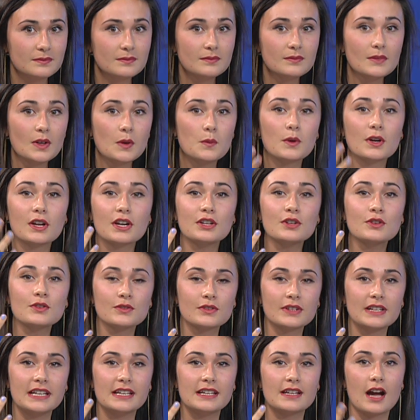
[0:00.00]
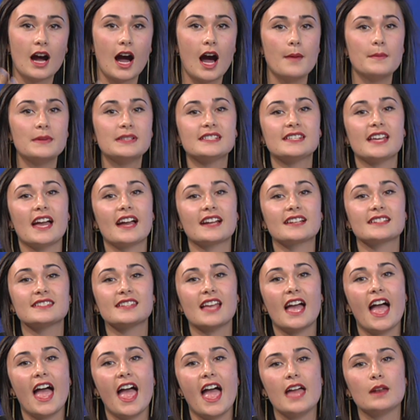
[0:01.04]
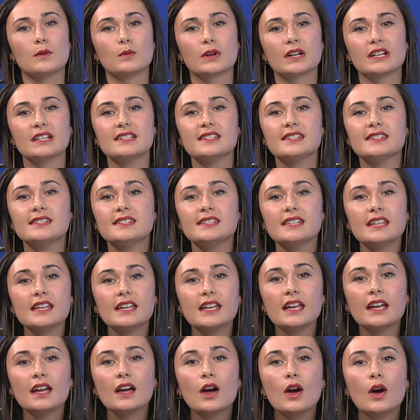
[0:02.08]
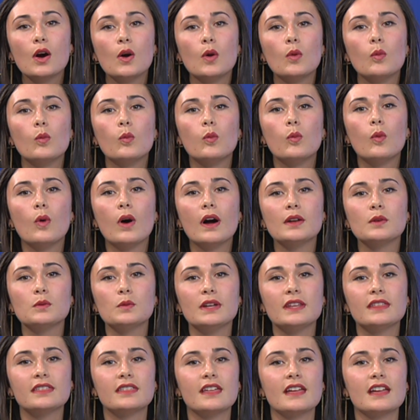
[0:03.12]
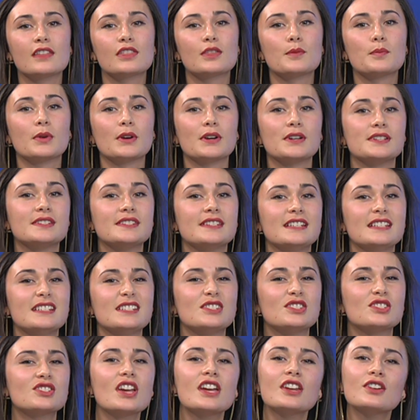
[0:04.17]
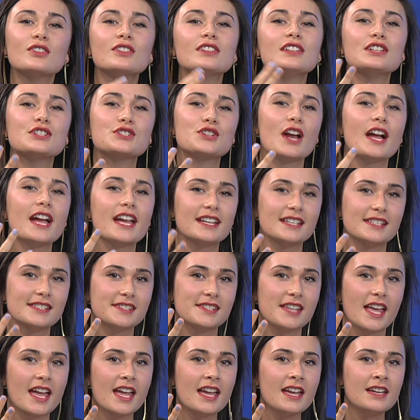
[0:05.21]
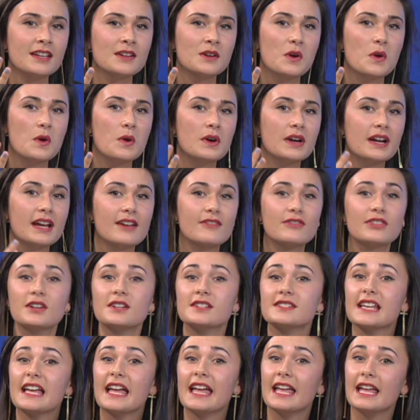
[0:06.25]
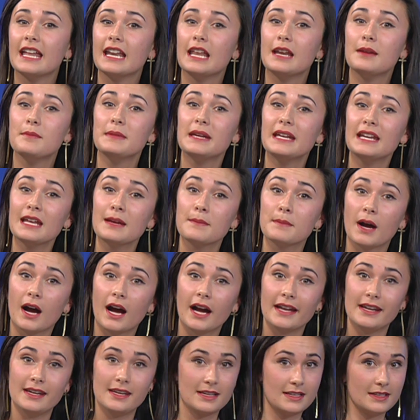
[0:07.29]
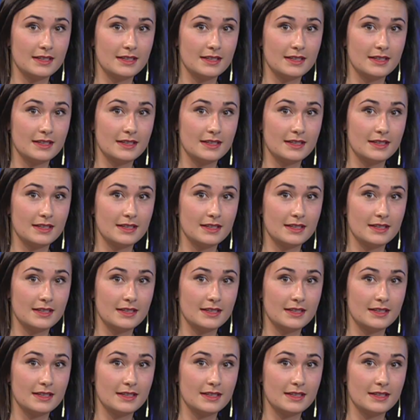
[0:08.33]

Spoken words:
We're gonna read common text, and we're gonna see what we think the person is generally trying to say, or if there's a hidden meaning behind it.